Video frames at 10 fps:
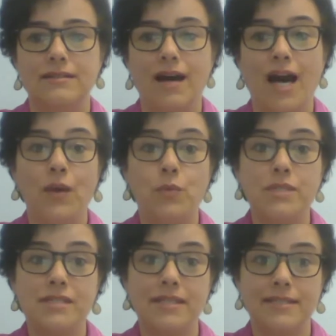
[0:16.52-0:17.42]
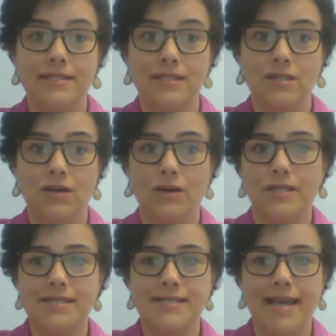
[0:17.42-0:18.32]
I was seated on a
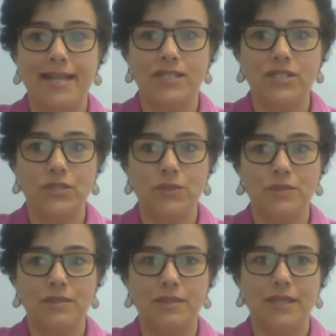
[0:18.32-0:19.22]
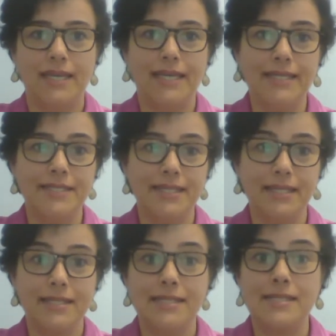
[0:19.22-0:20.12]
sand dune
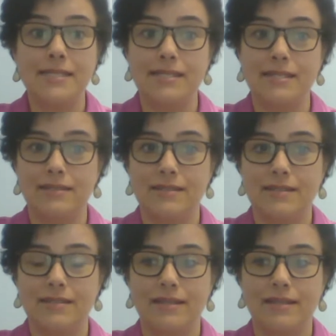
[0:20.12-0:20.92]
eating dessert